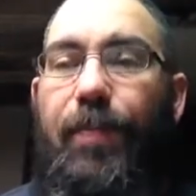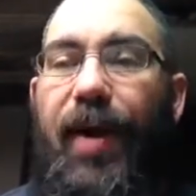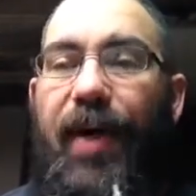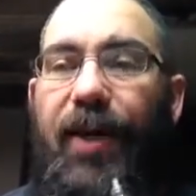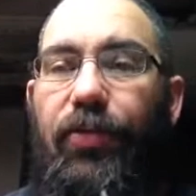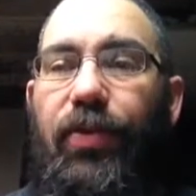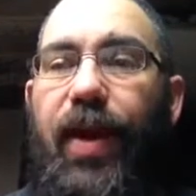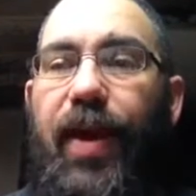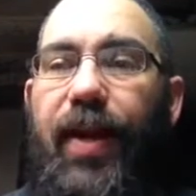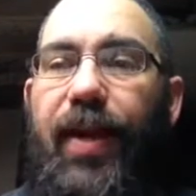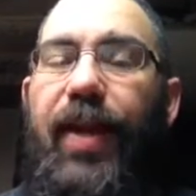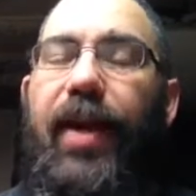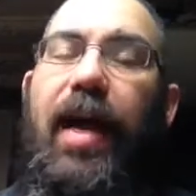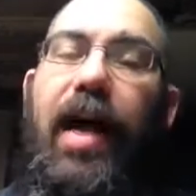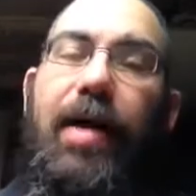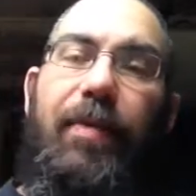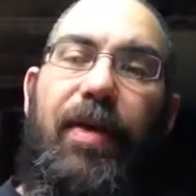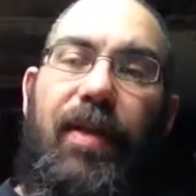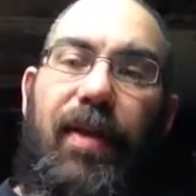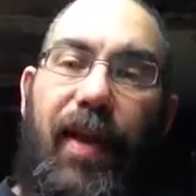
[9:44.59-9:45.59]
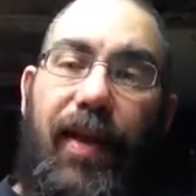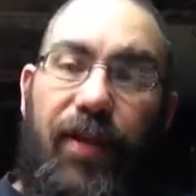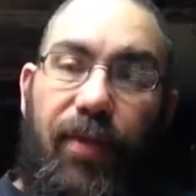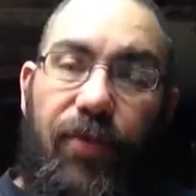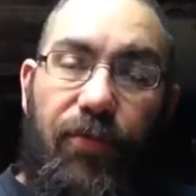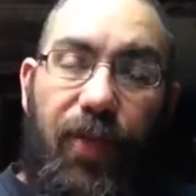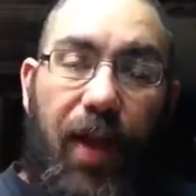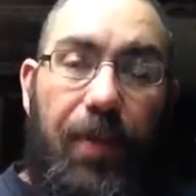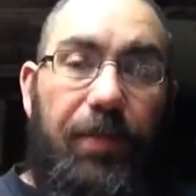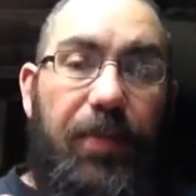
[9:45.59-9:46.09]
by dry hit, I mean like
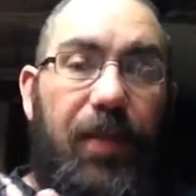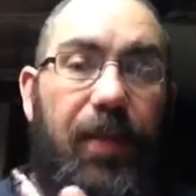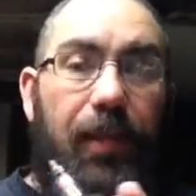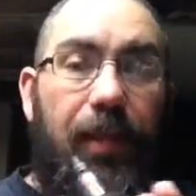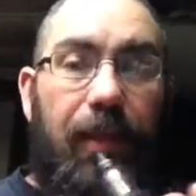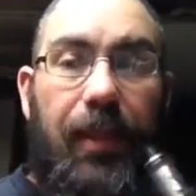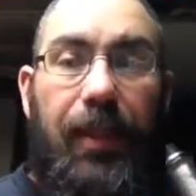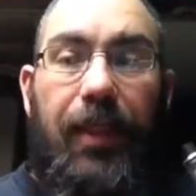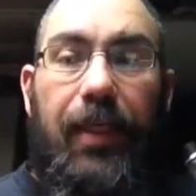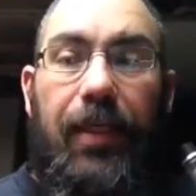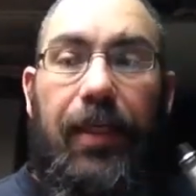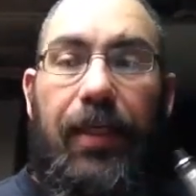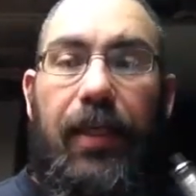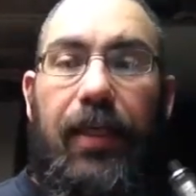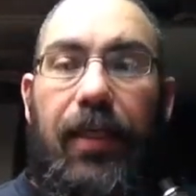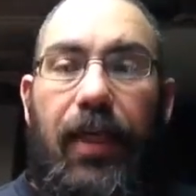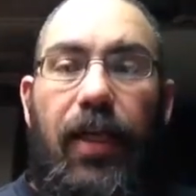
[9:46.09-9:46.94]
vapes clean,